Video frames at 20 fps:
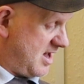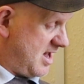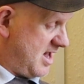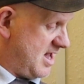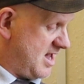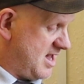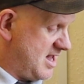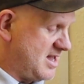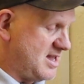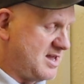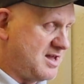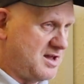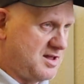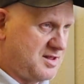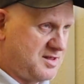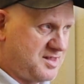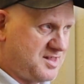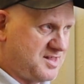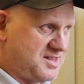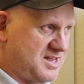a
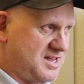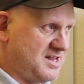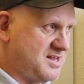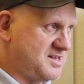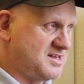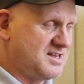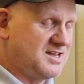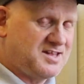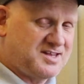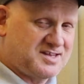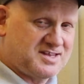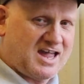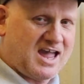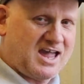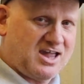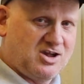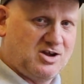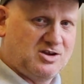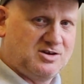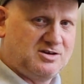60
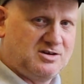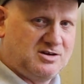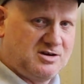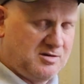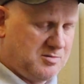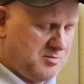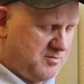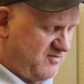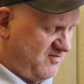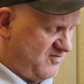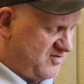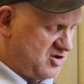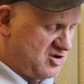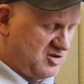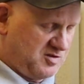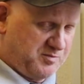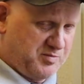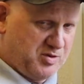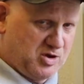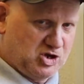second
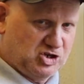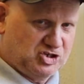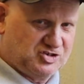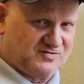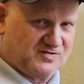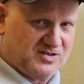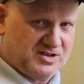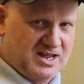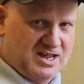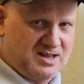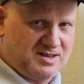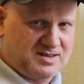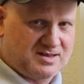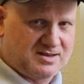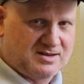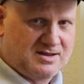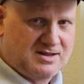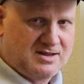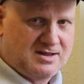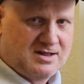first purge for
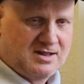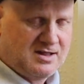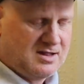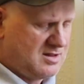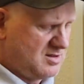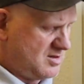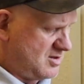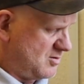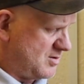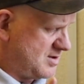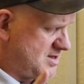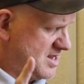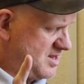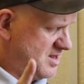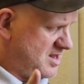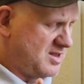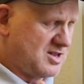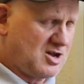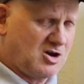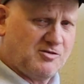this. So when
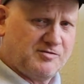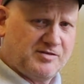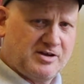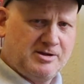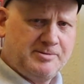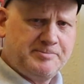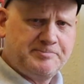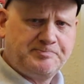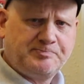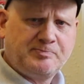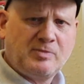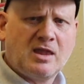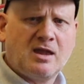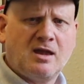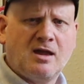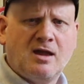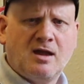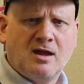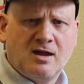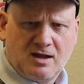this is over,
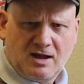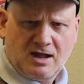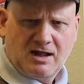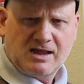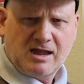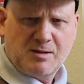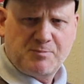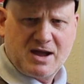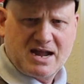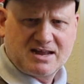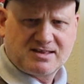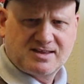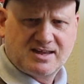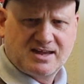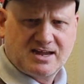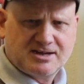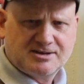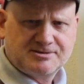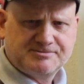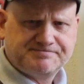I'll get back to
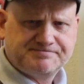you.